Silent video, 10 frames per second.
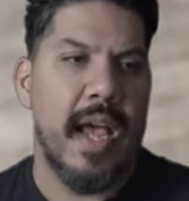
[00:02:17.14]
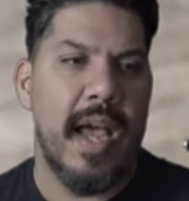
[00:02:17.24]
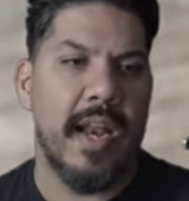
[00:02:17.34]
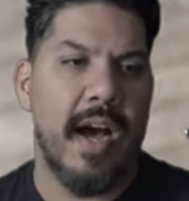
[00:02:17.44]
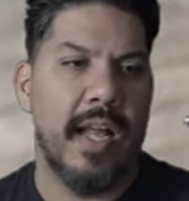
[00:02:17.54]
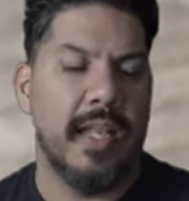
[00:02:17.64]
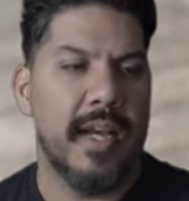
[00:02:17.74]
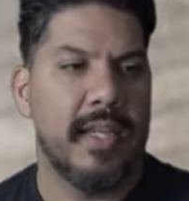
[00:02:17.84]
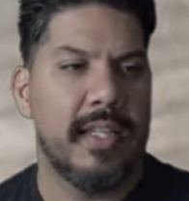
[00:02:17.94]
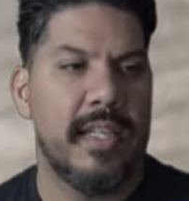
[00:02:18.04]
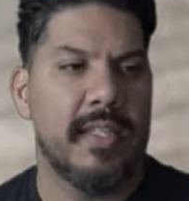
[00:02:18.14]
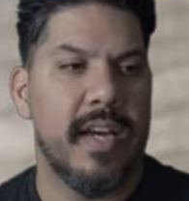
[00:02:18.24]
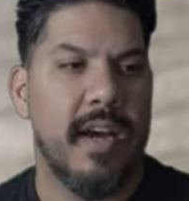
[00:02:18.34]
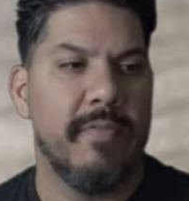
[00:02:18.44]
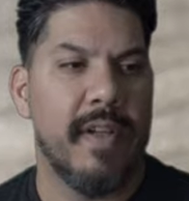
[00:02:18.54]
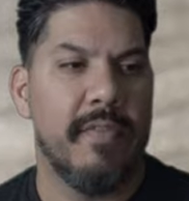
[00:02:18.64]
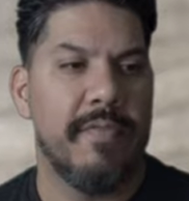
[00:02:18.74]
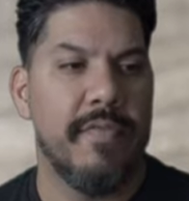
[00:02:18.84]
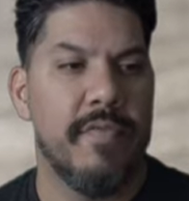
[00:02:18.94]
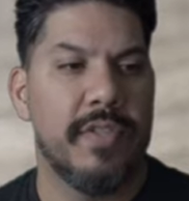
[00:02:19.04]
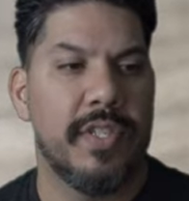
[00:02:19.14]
And I like these iFlight Full